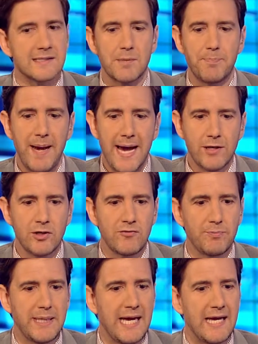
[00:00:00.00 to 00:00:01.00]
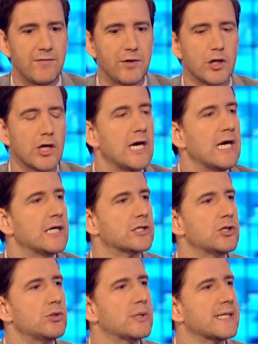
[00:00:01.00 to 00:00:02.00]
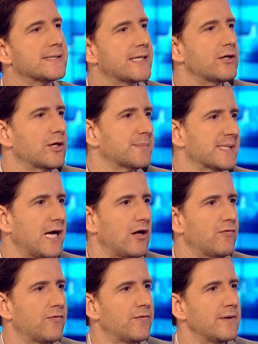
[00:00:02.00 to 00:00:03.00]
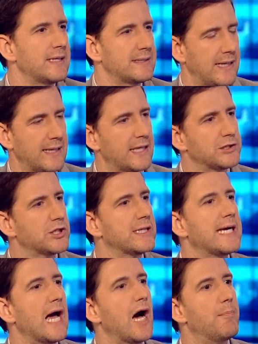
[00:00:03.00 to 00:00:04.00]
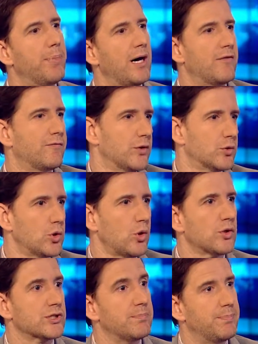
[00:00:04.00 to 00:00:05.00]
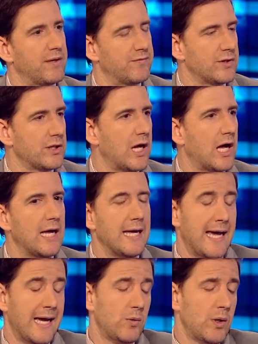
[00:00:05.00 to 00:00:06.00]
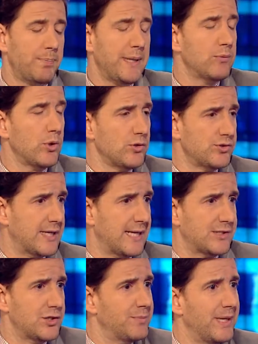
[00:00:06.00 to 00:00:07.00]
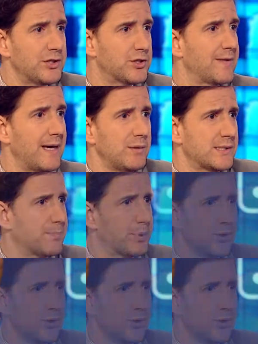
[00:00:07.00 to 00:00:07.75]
it's the pattern of behavior to consider himself right. allegedly above the rules, above the law. And what Pete Rose did, as you mentioned, that was a